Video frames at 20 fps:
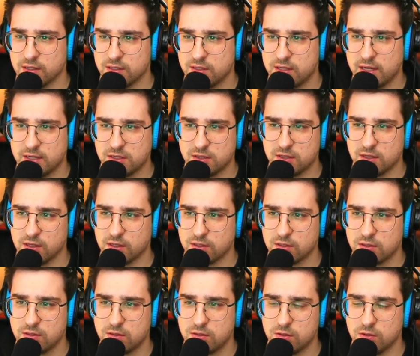stretched
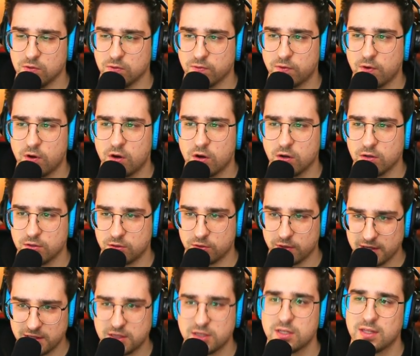
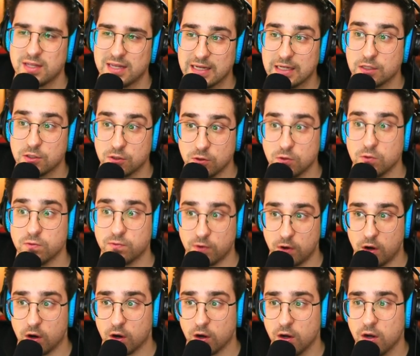things too
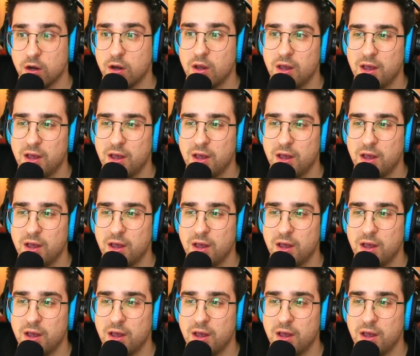far,